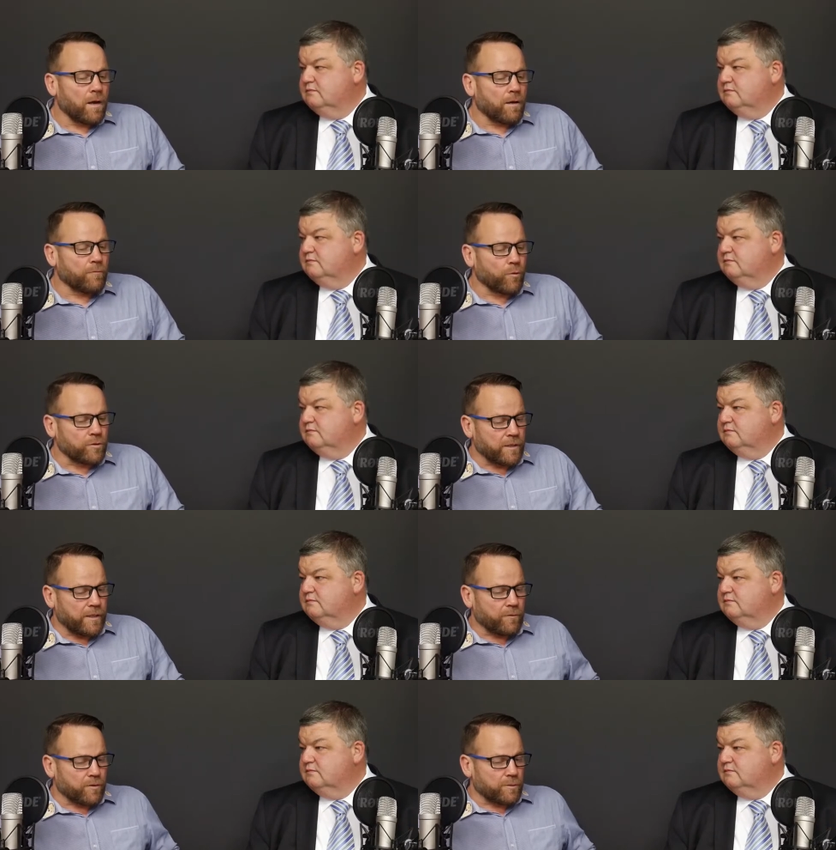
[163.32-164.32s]
Speaker 1: Unfortunately,
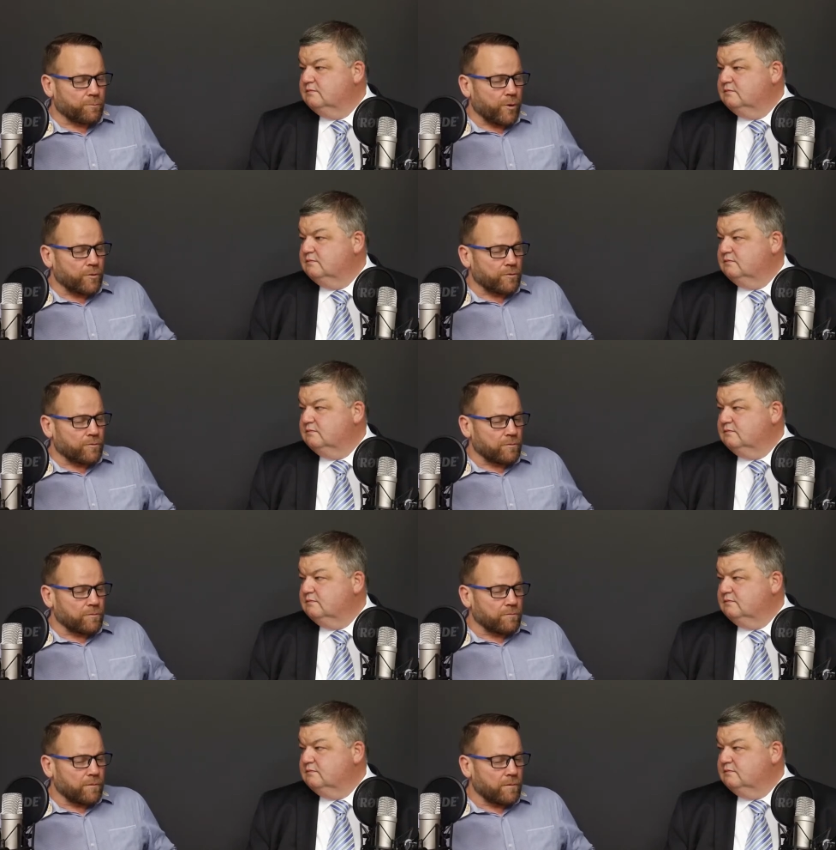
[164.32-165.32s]
you've got some personal
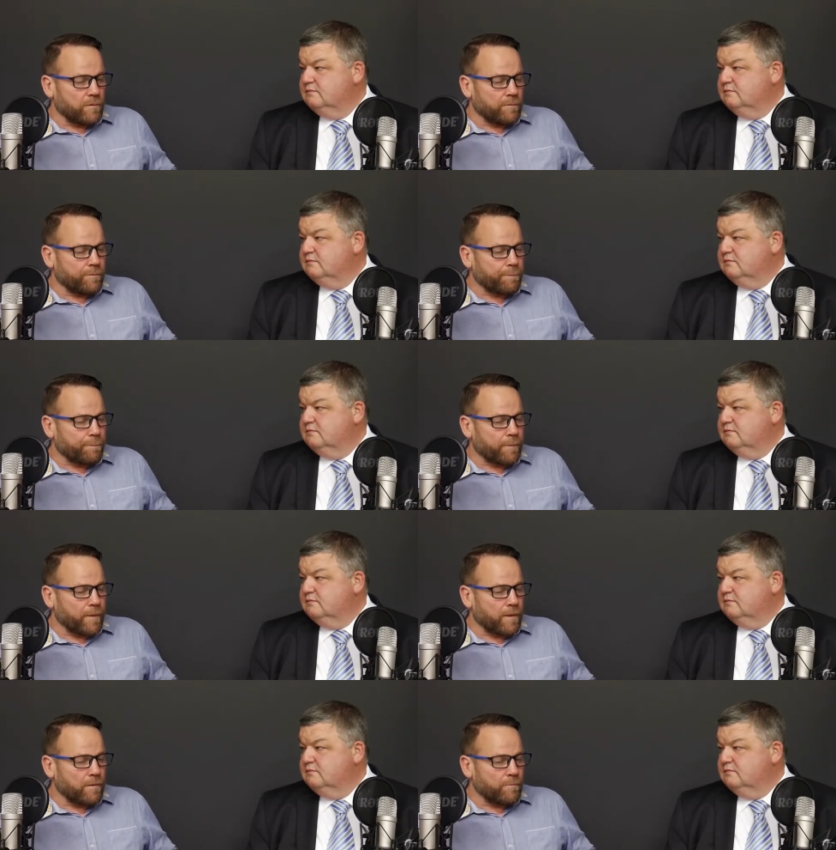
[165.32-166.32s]

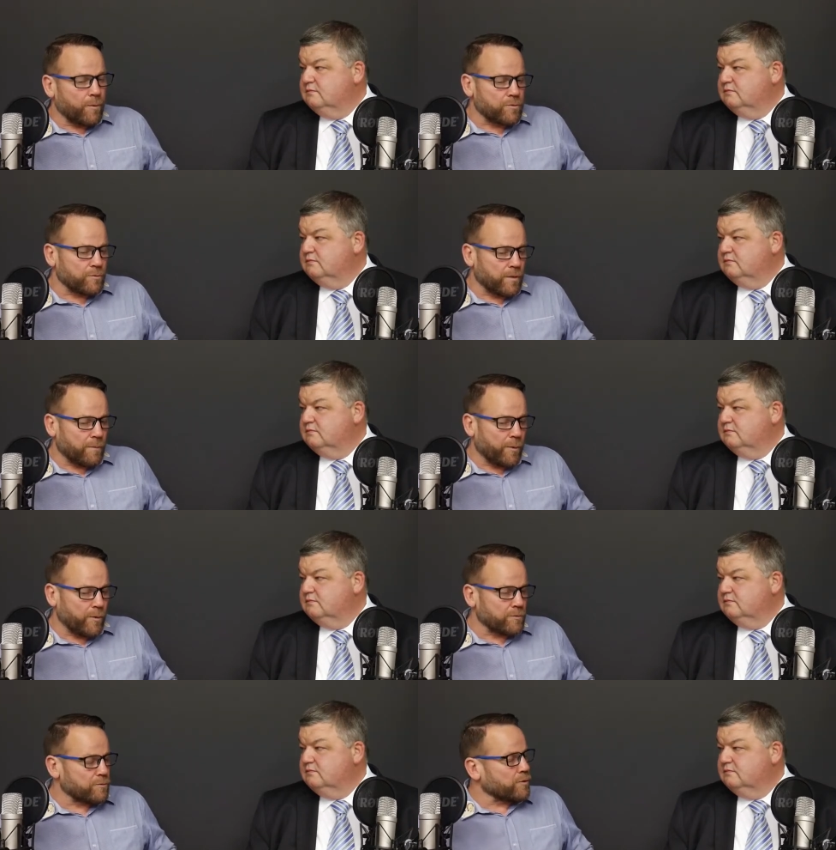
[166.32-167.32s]
personal a
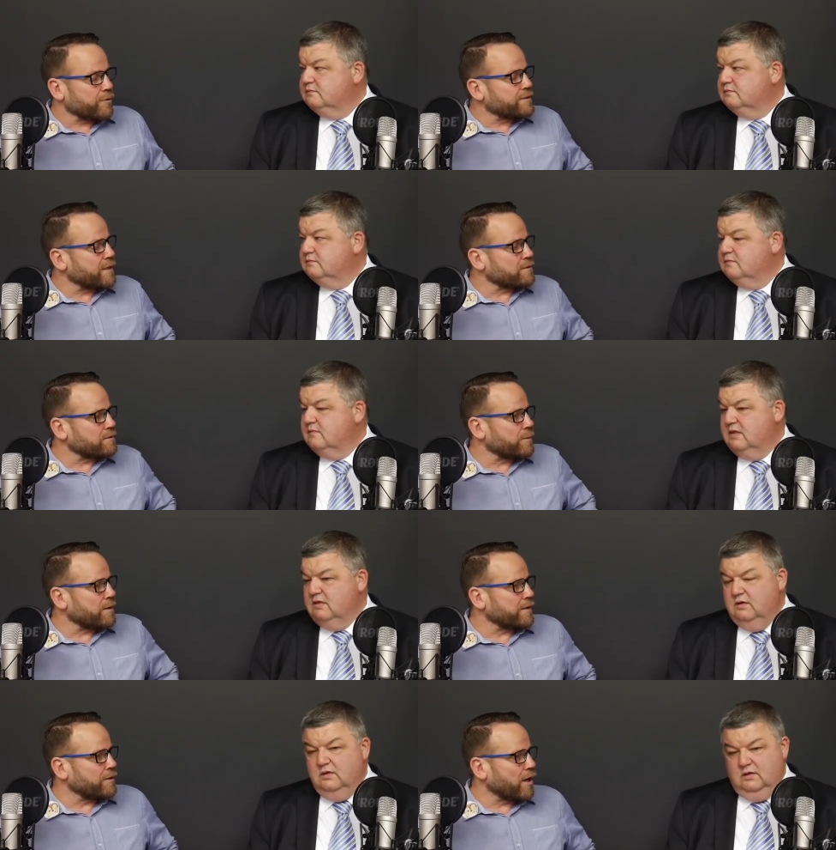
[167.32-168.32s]
personal story to tell as
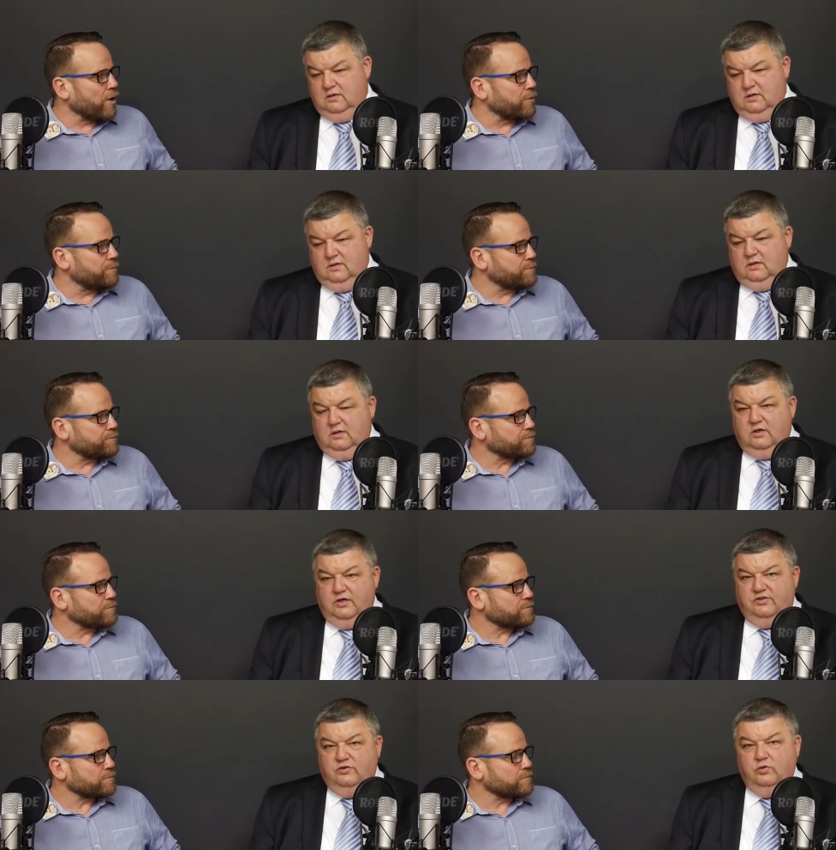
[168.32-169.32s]
well in your home.
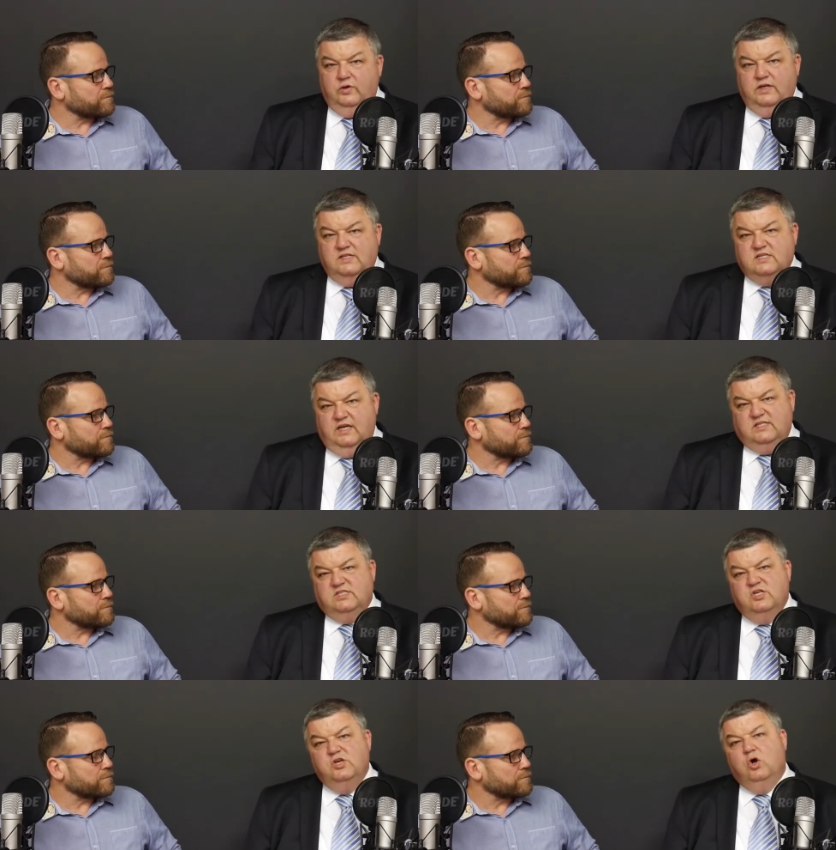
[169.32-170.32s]
Speaker 2: I do, and it's
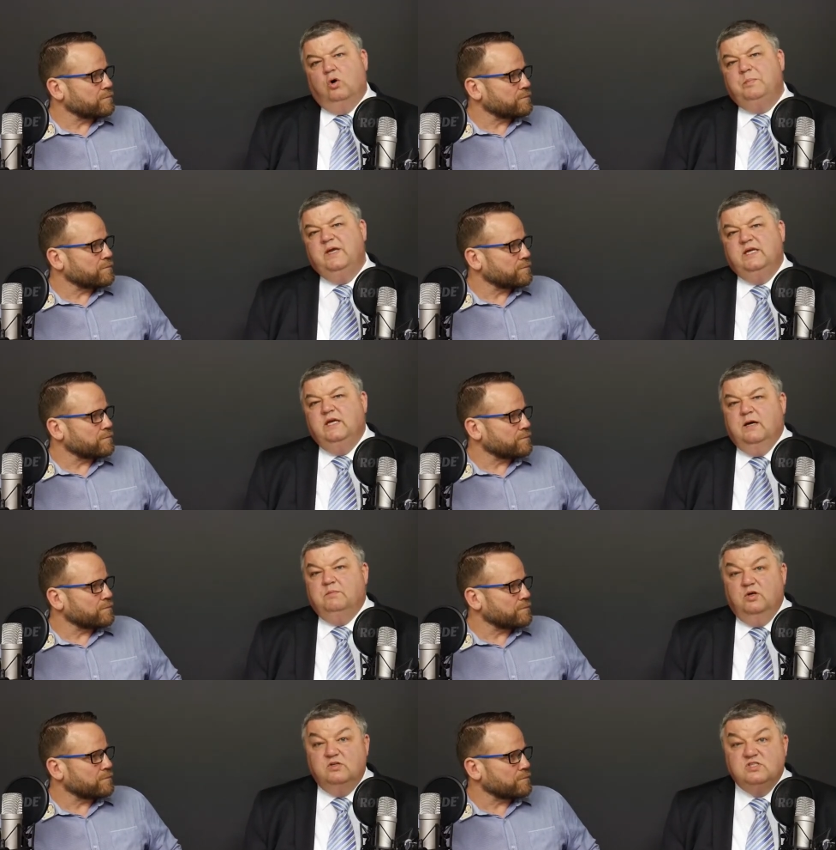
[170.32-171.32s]
it's not picking
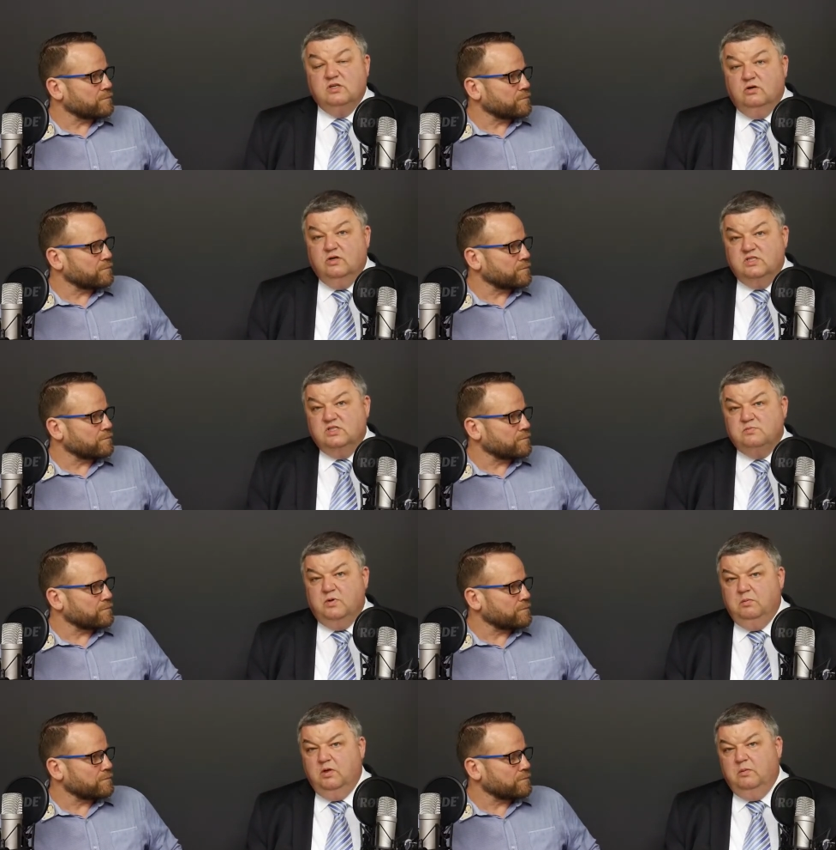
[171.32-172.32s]
up those signs is
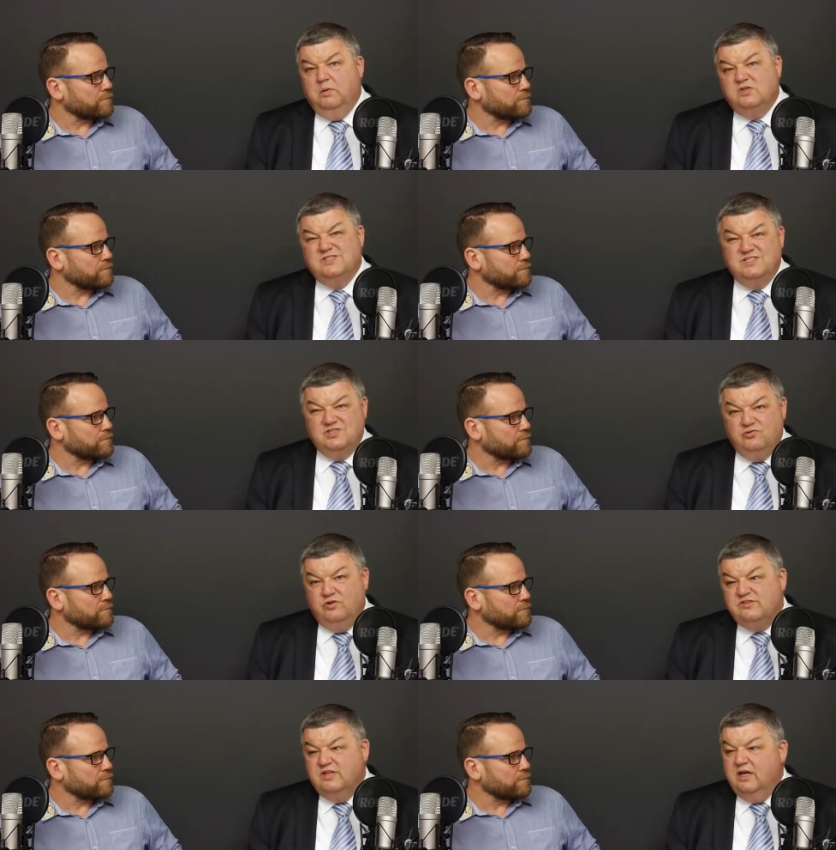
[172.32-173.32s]
probably the most
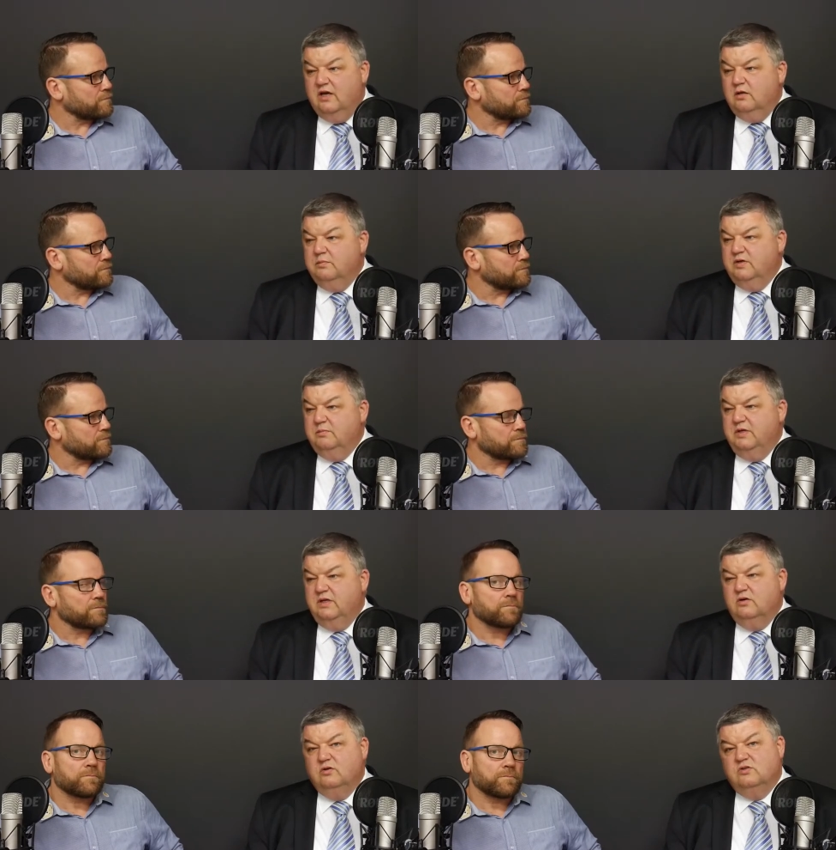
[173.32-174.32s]
distressing element
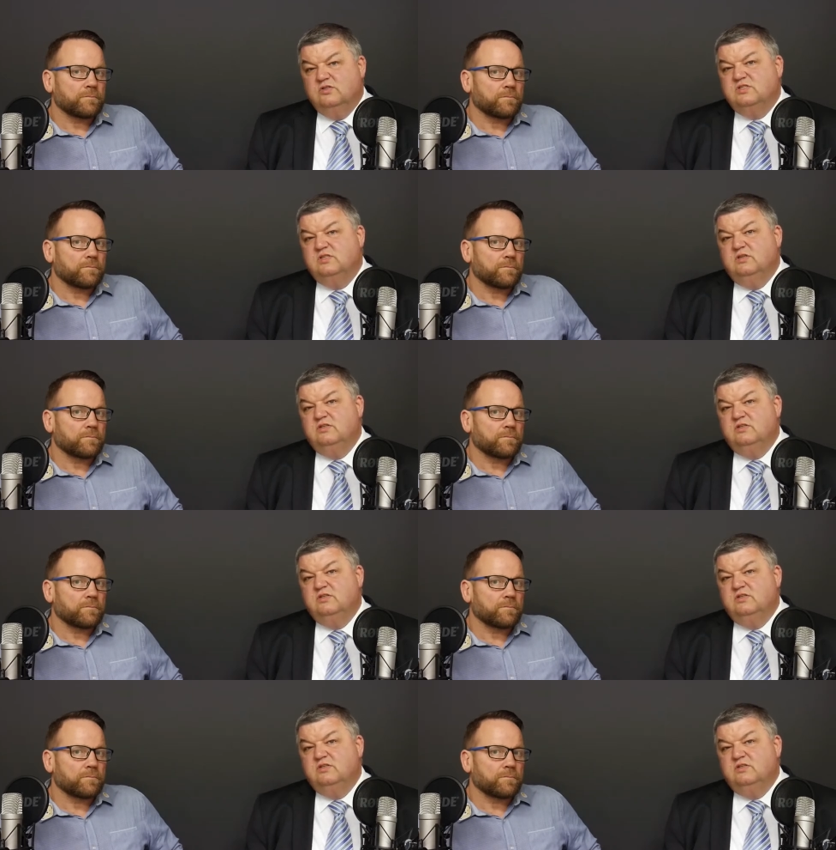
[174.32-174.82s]
because